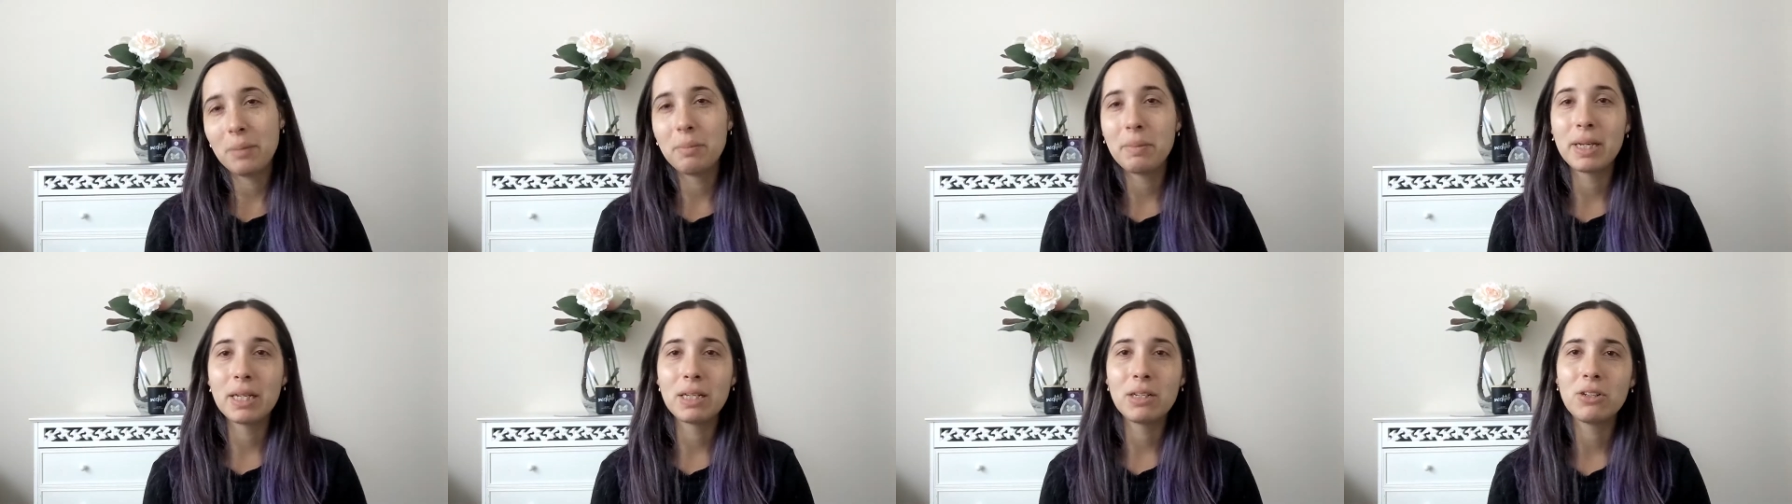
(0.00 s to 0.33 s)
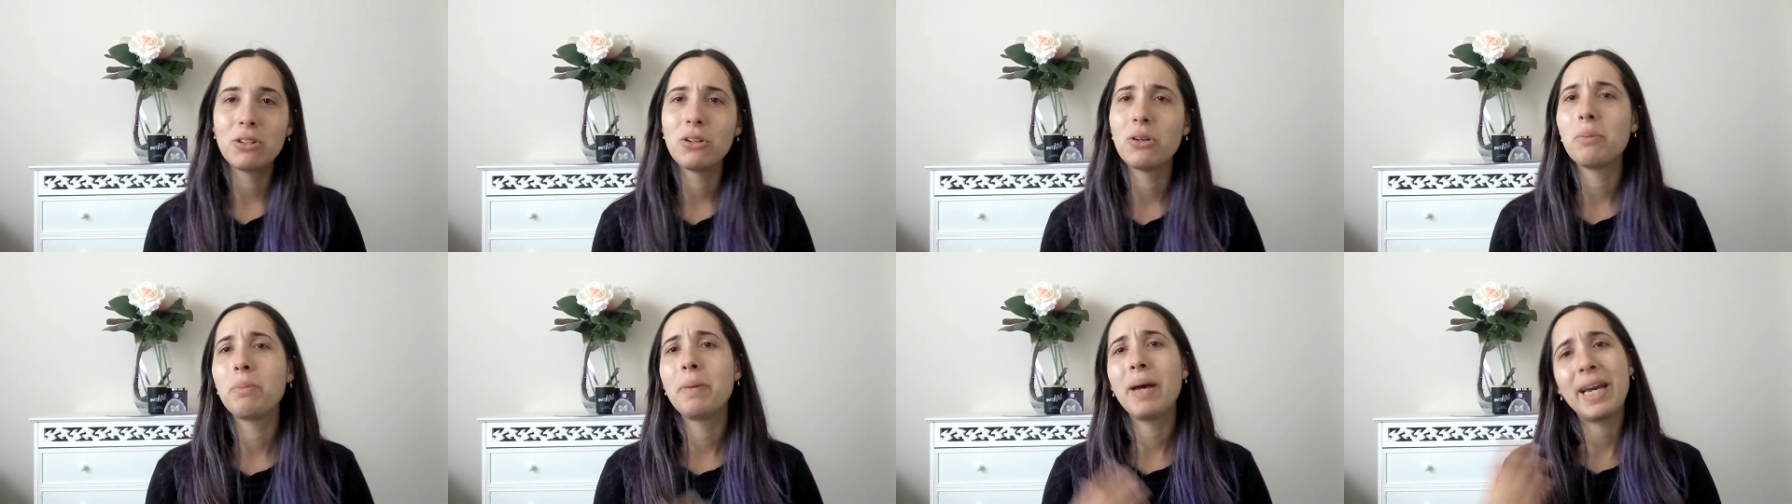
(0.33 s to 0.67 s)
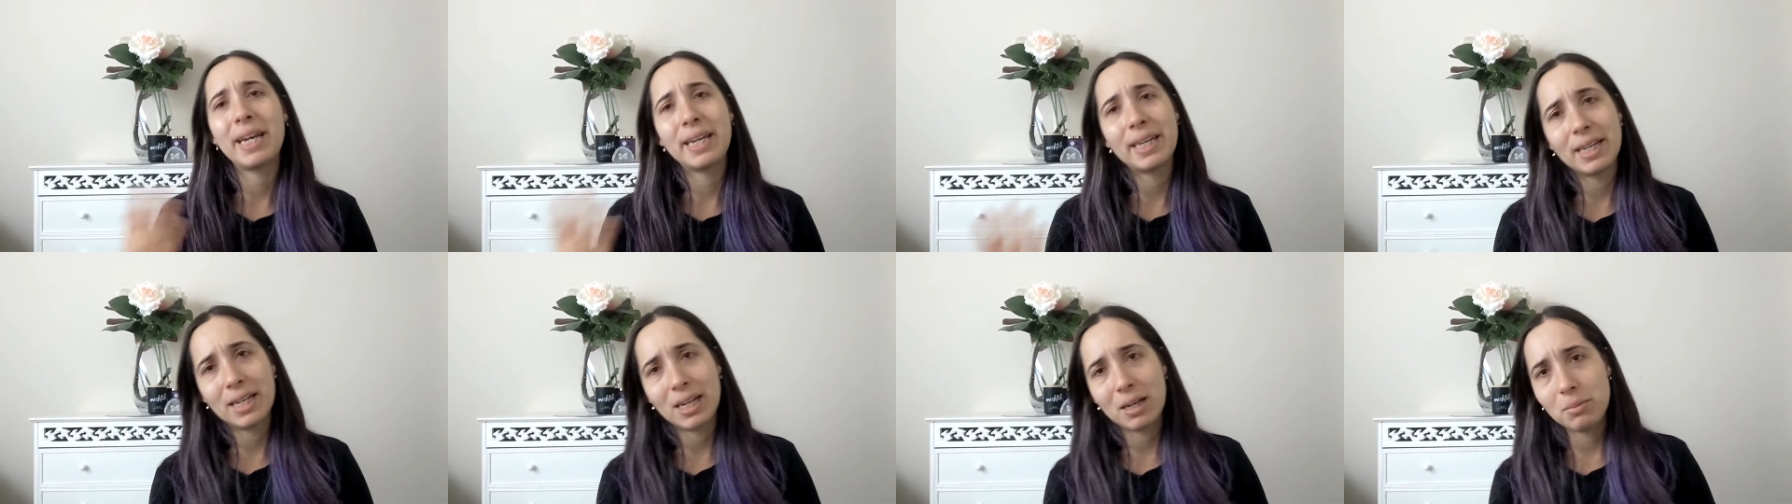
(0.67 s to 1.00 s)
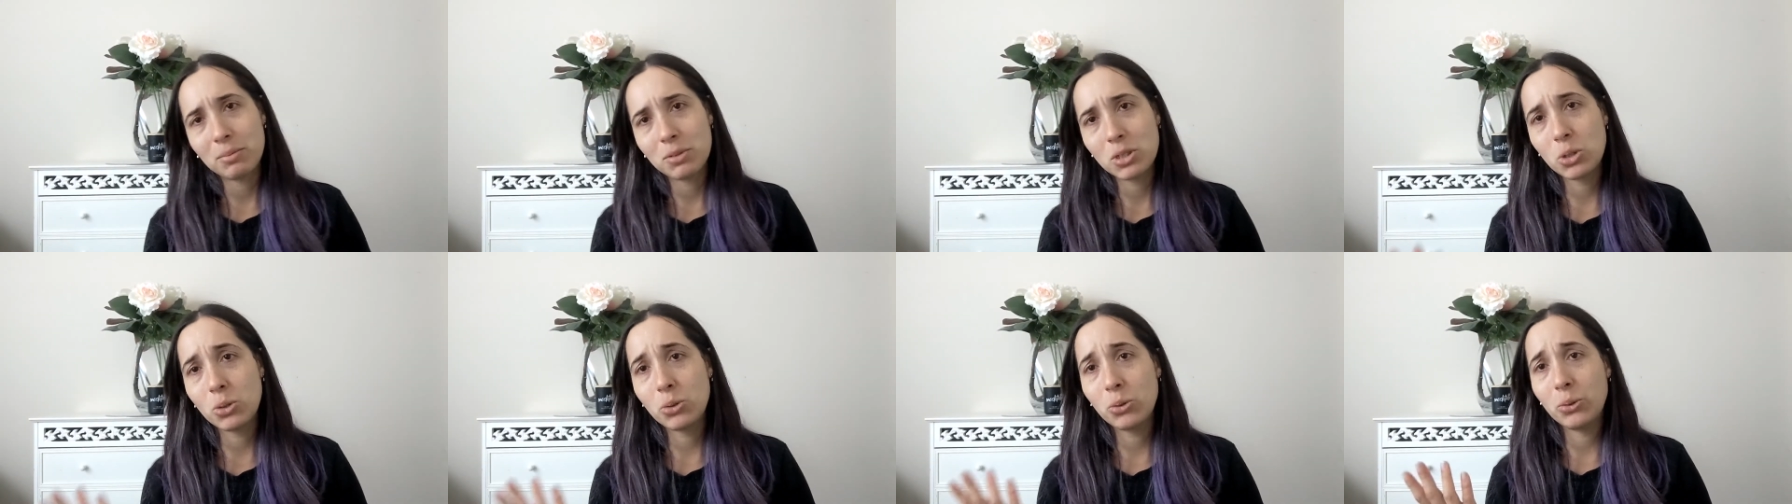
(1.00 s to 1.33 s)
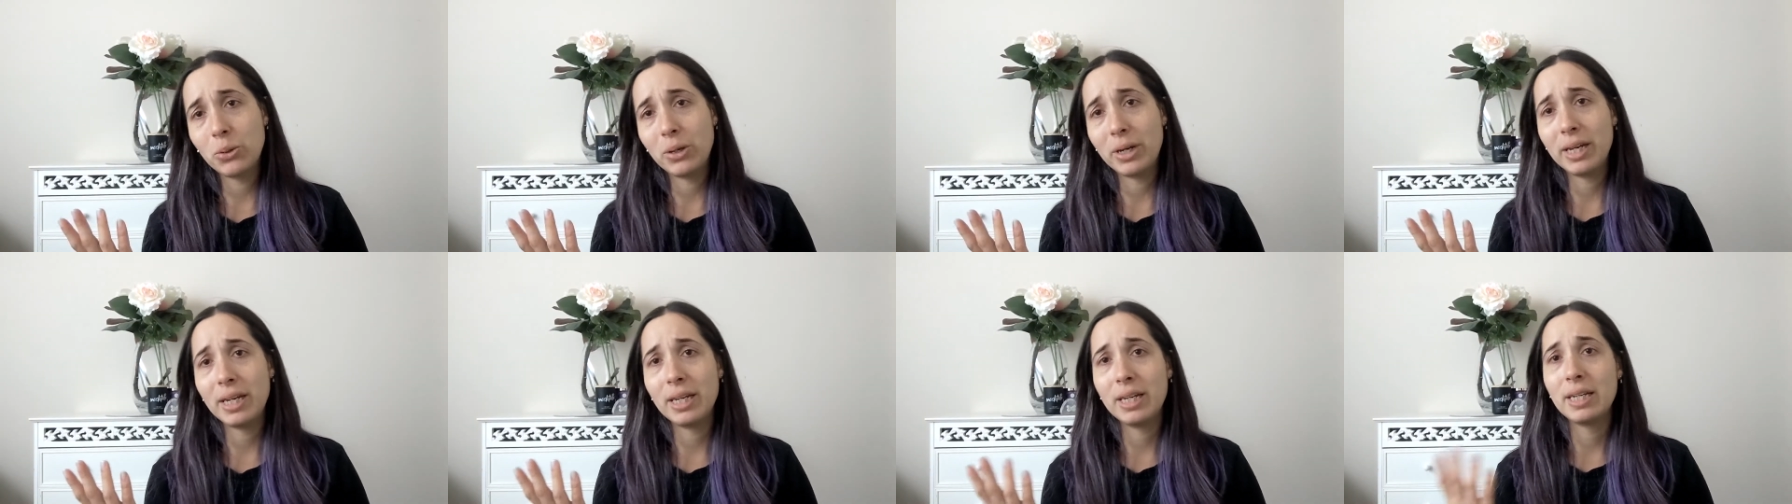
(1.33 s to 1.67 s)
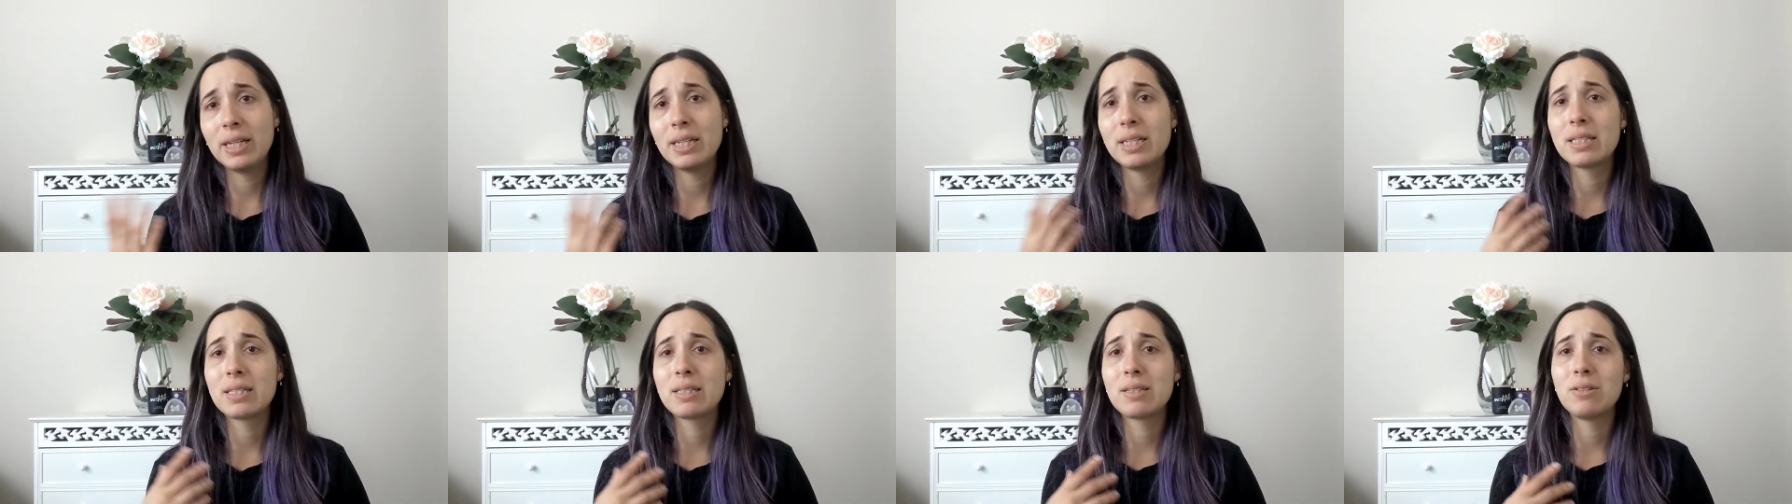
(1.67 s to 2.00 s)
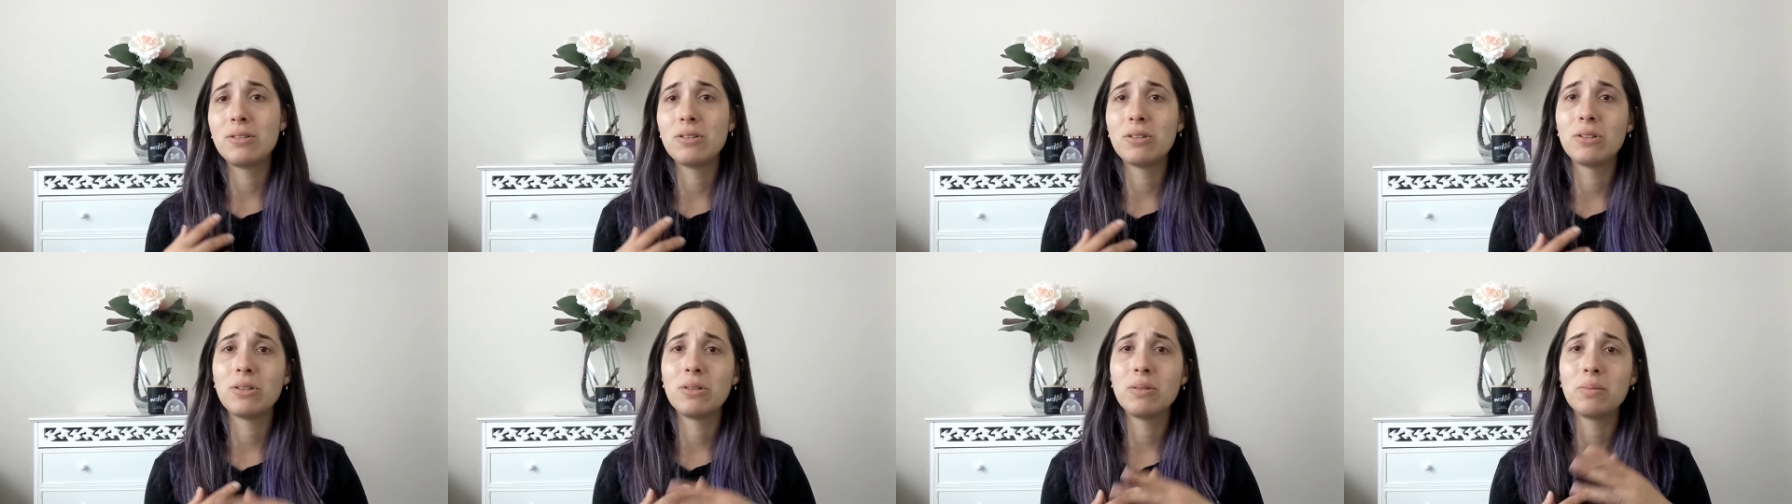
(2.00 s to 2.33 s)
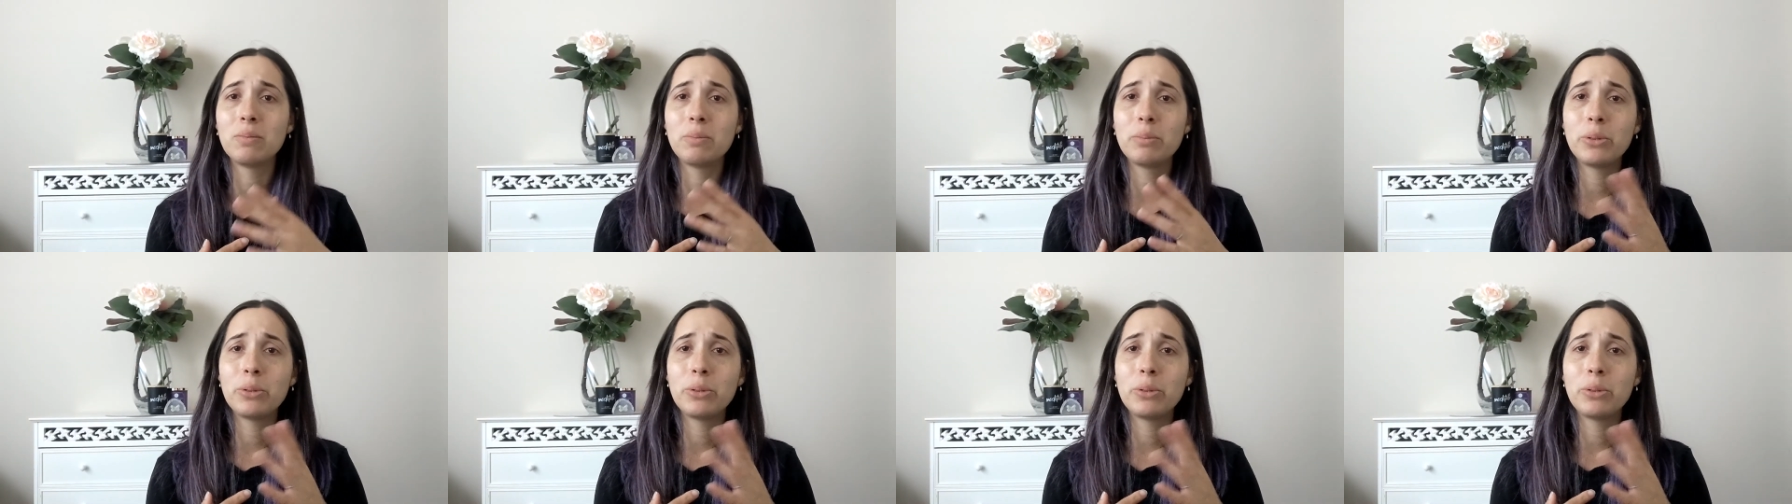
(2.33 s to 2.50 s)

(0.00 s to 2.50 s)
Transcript: I mean, you know, packing up toys, you know,